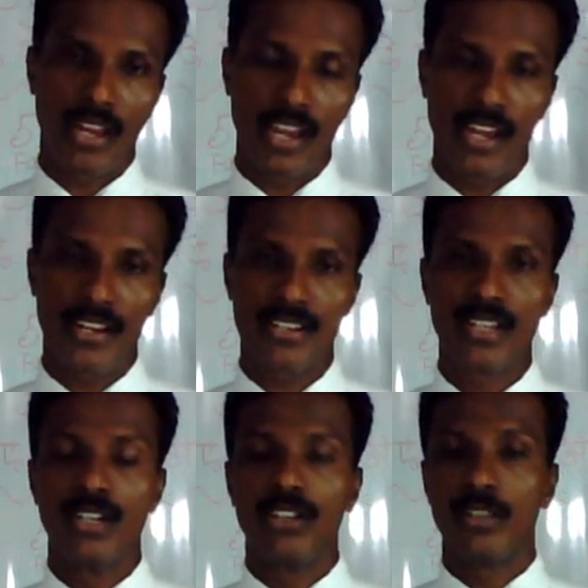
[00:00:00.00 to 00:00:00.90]
and
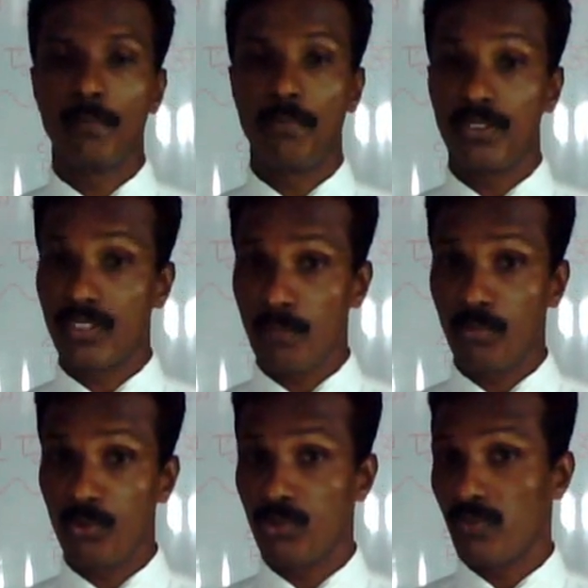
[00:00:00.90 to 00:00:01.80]
the
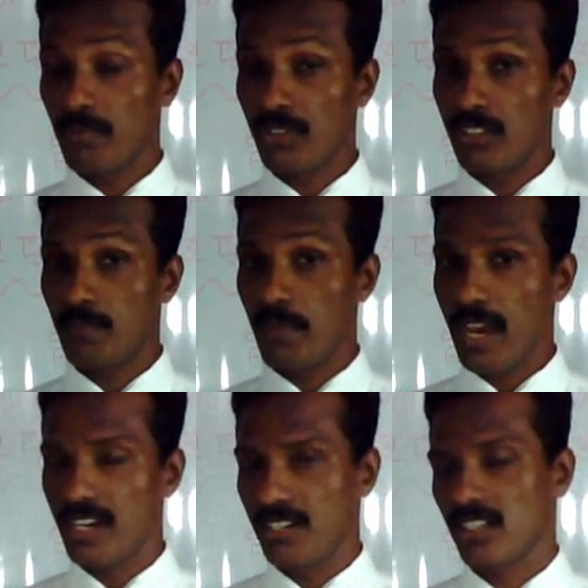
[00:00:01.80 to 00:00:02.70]
support from his
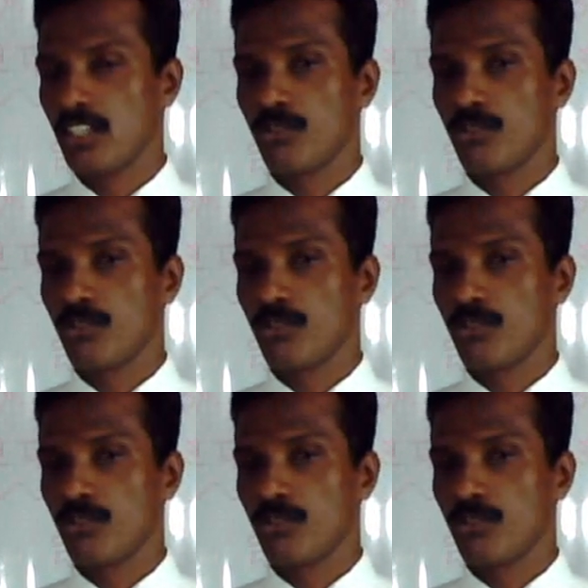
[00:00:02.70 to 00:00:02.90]
parents.